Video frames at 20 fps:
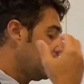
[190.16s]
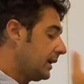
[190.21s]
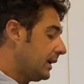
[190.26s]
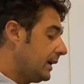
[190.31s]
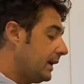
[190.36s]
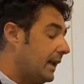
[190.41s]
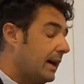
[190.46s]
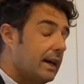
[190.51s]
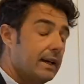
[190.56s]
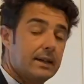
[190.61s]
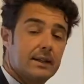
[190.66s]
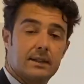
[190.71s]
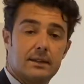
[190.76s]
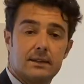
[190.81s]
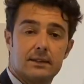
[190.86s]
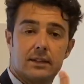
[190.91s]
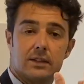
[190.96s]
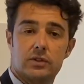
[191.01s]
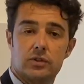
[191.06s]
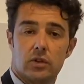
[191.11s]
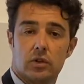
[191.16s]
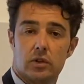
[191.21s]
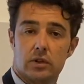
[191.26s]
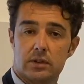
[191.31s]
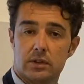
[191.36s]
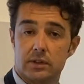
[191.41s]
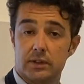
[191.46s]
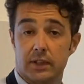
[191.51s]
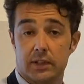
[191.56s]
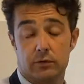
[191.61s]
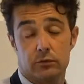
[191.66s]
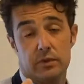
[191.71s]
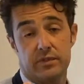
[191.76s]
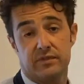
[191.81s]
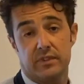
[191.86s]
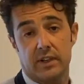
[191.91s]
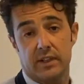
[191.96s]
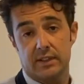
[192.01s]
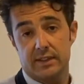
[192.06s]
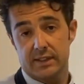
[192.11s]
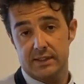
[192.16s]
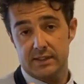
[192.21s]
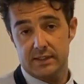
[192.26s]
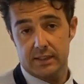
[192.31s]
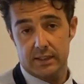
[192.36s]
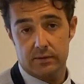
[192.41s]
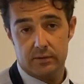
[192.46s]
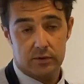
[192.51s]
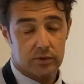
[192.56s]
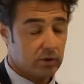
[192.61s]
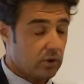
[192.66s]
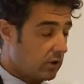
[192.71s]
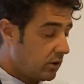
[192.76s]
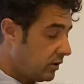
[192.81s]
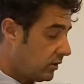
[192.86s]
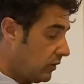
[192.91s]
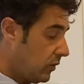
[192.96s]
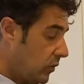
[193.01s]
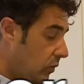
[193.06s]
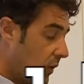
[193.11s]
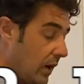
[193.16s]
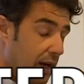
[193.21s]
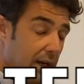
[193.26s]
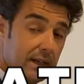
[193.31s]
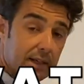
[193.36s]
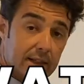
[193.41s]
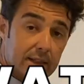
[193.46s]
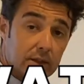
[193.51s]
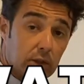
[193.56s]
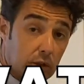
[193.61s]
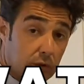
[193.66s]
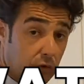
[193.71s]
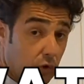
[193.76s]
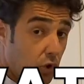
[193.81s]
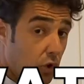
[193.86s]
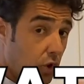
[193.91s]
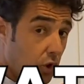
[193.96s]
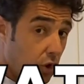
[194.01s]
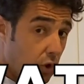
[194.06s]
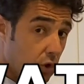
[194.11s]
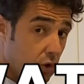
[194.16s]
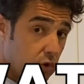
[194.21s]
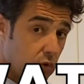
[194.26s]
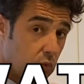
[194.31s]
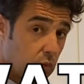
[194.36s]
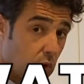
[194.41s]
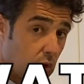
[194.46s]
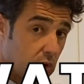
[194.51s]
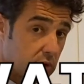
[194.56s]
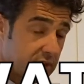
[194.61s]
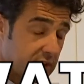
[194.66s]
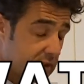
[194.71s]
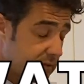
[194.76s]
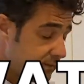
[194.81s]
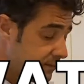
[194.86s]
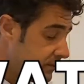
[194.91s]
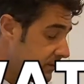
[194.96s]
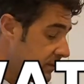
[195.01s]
Like the salt that we find in the sea. So 1 liter of cold water